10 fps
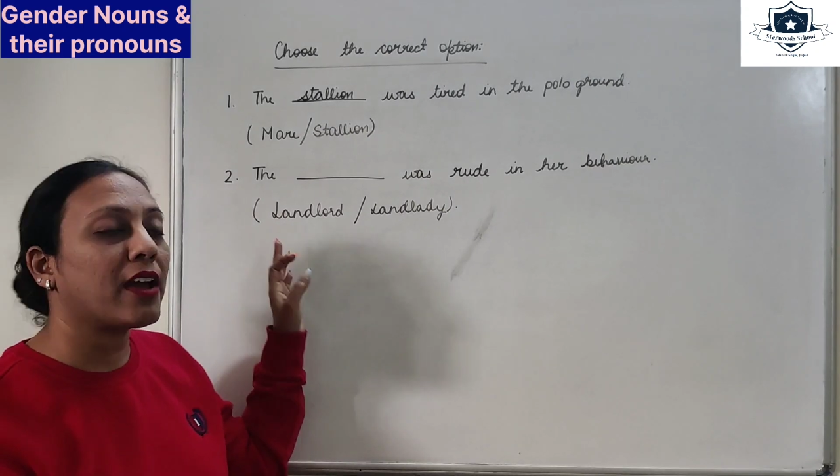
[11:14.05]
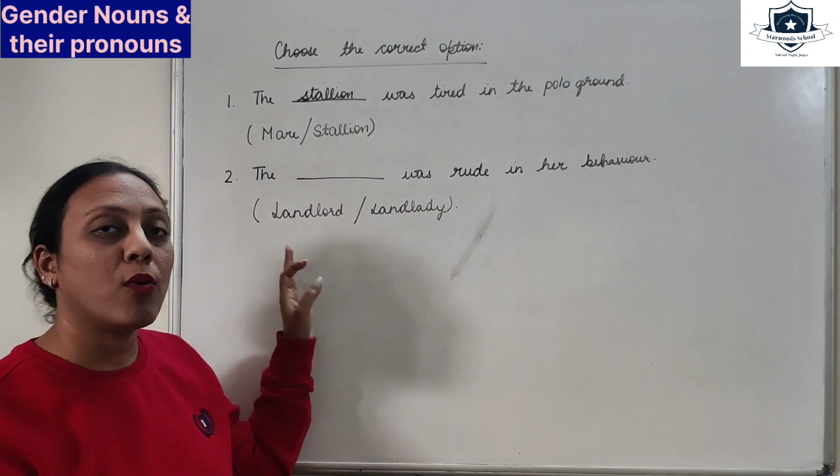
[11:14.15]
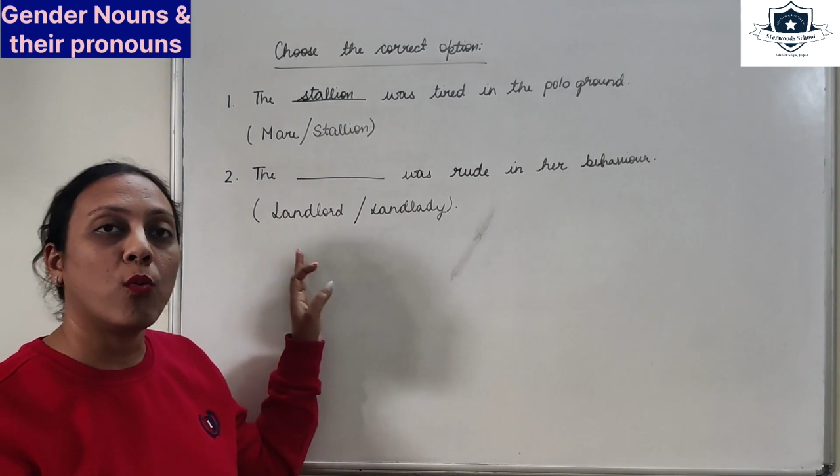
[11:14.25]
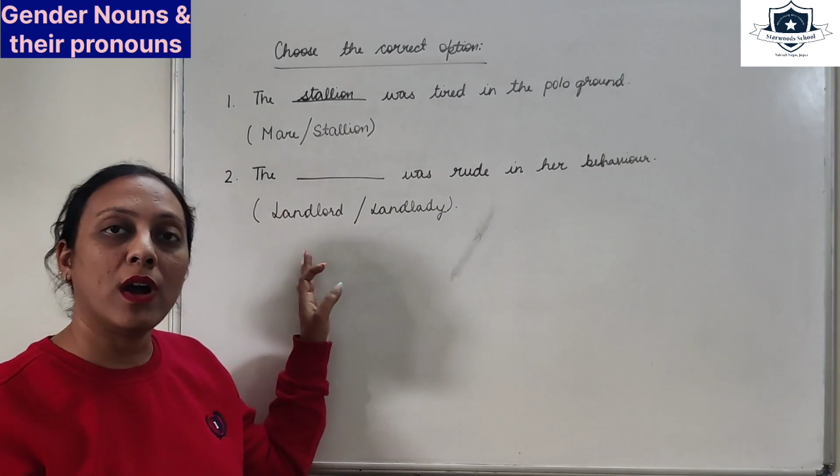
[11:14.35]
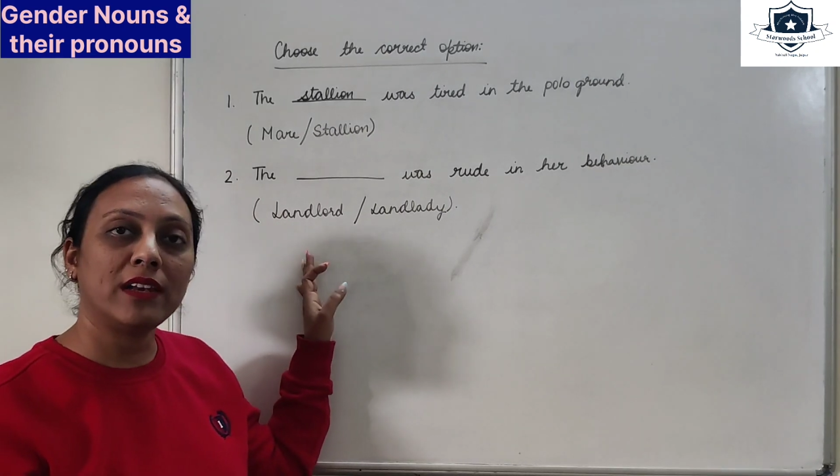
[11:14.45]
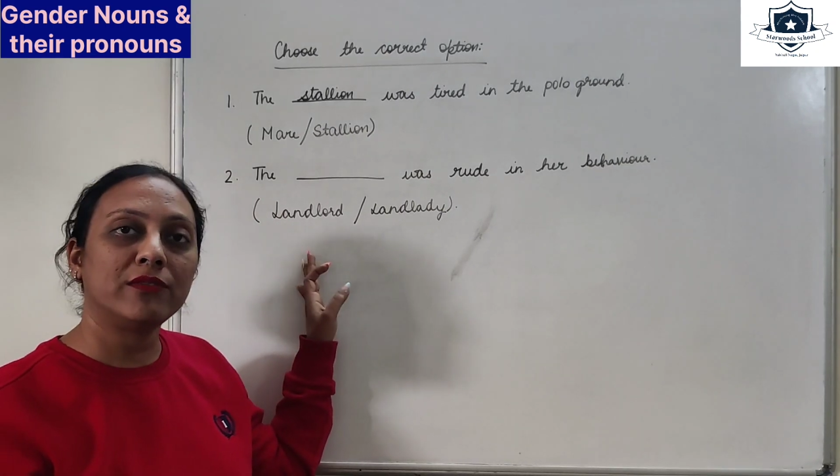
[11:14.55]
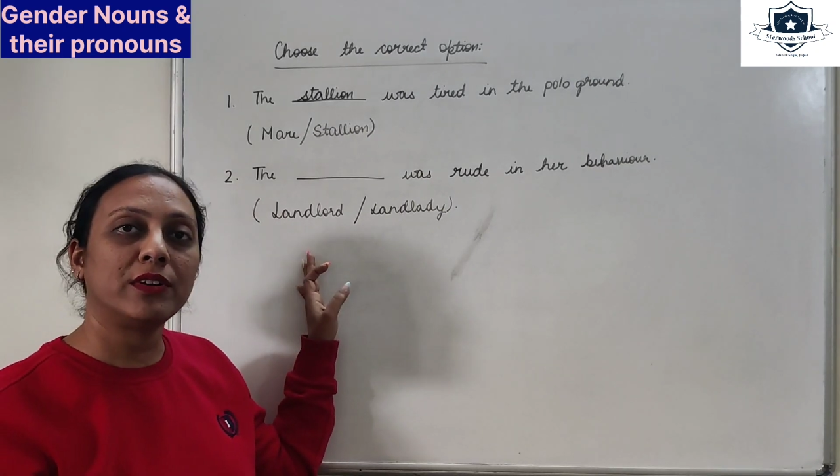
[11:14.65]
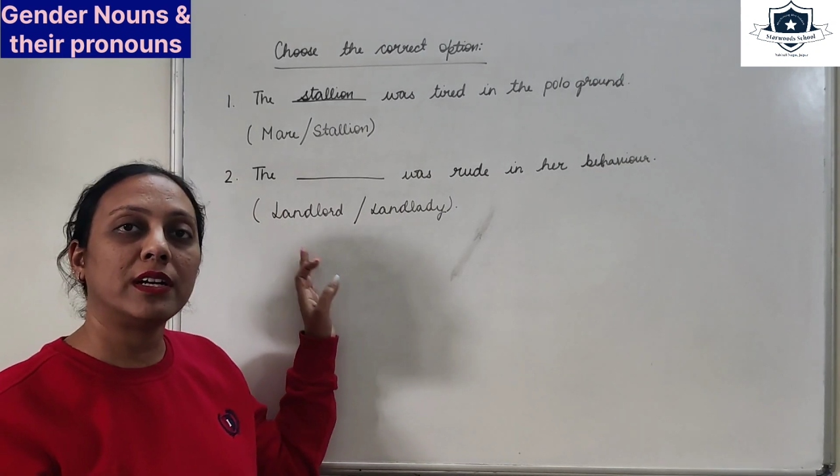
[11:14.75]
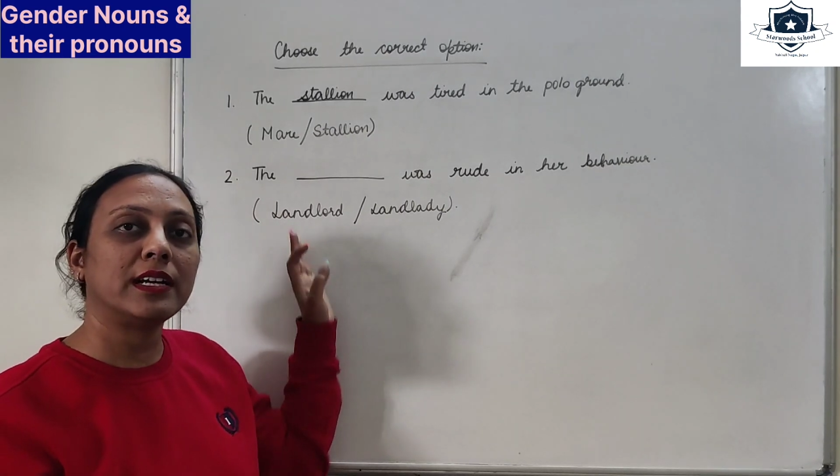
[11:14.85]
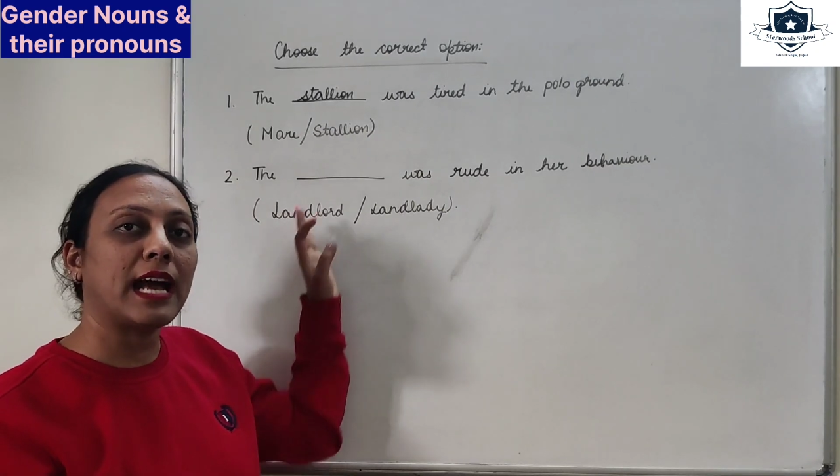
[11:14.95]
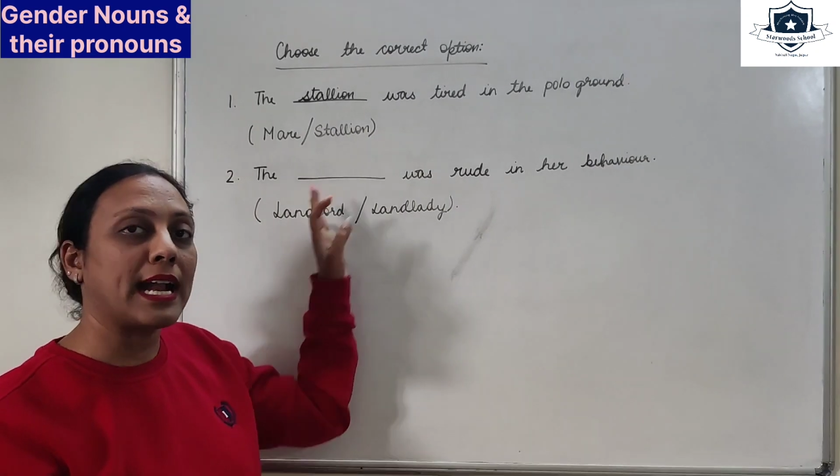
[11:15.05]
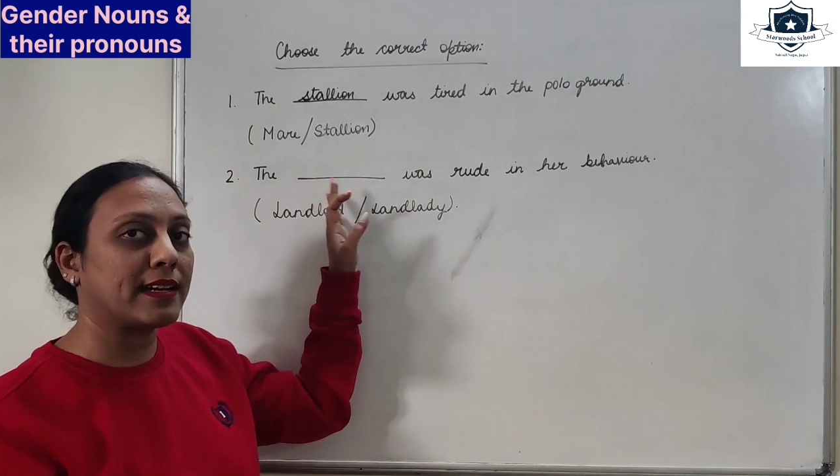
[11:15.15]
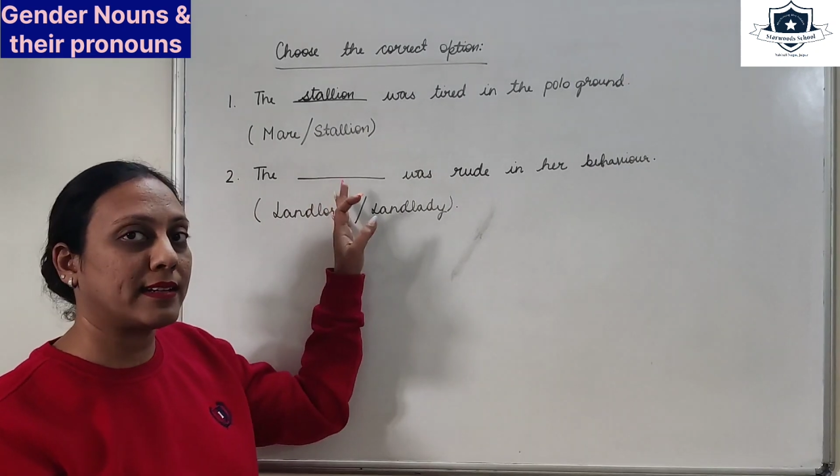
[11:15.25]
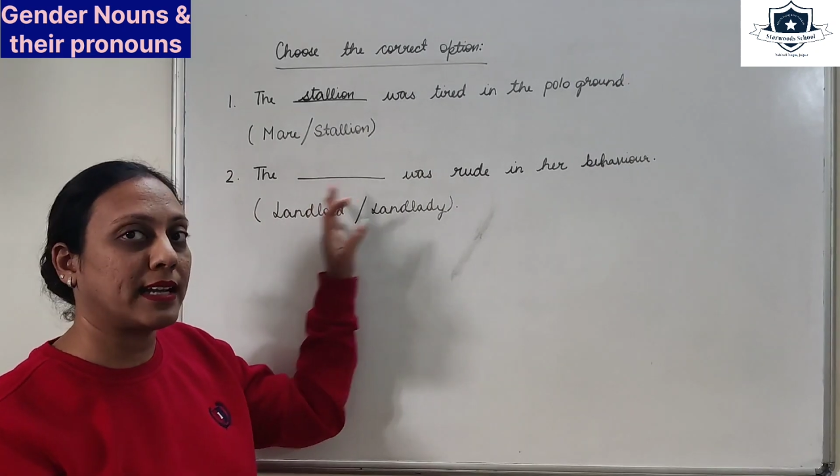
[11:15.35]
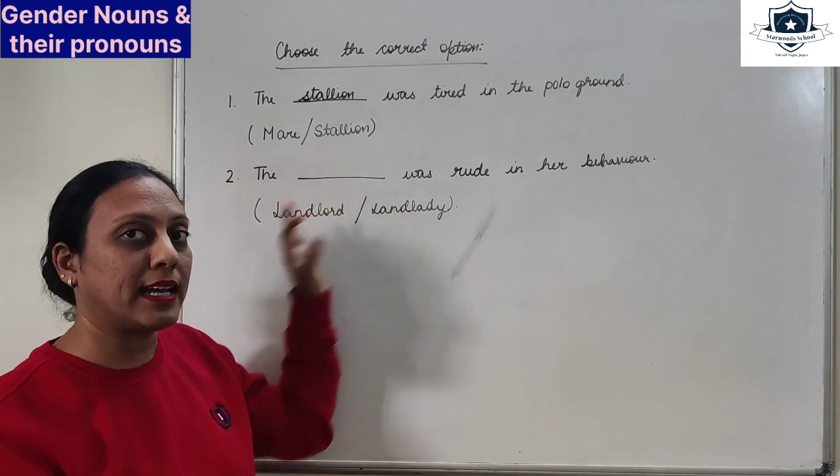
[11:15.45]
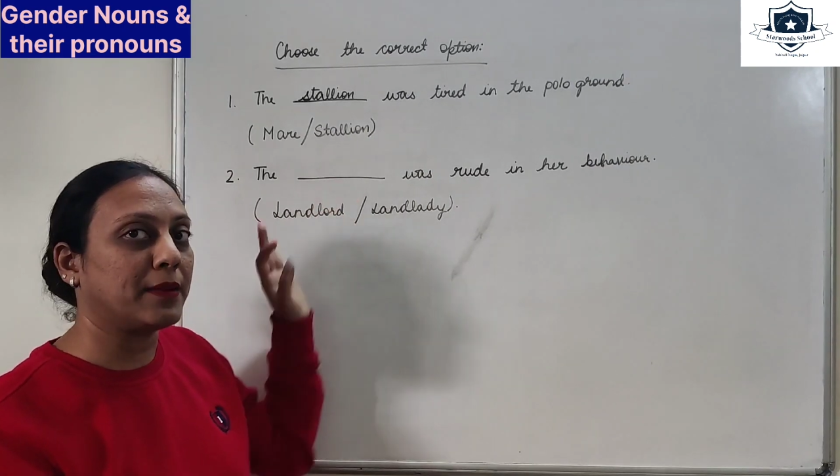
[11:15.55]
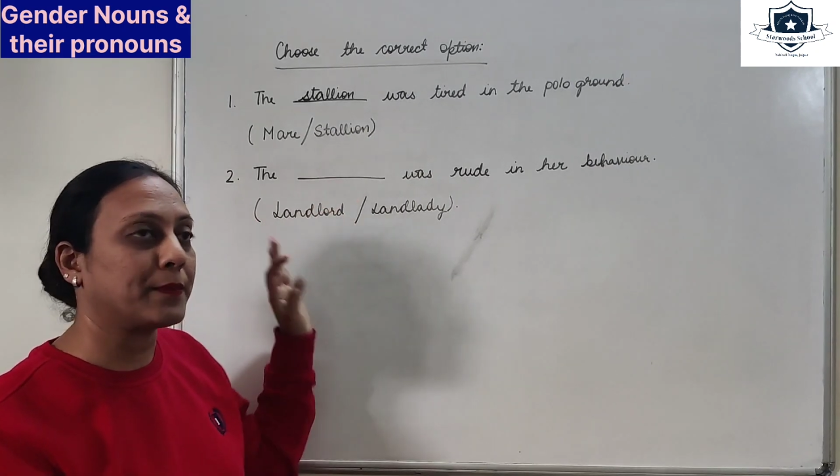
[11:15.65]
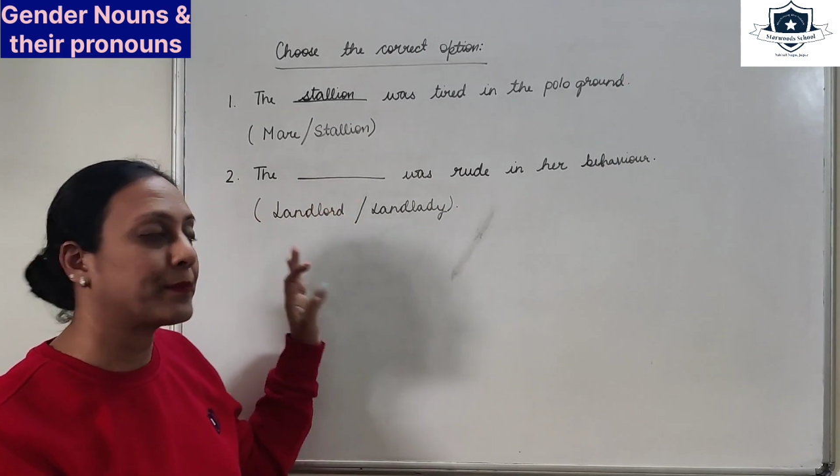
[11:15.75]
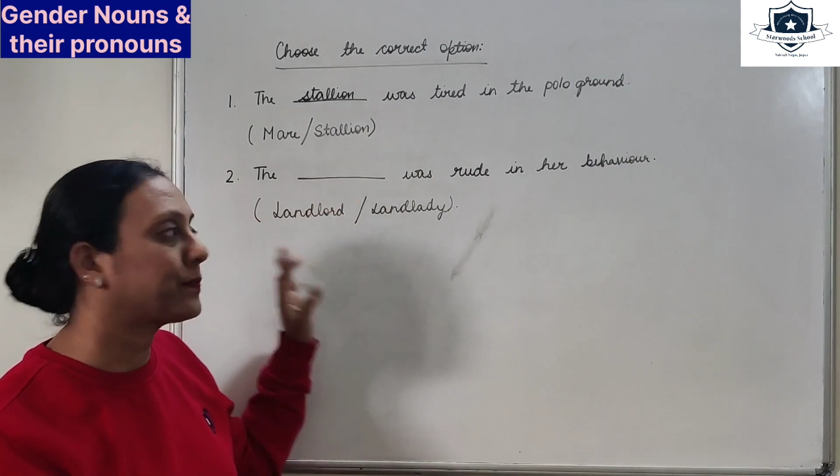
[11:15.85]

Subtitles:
one word at a time.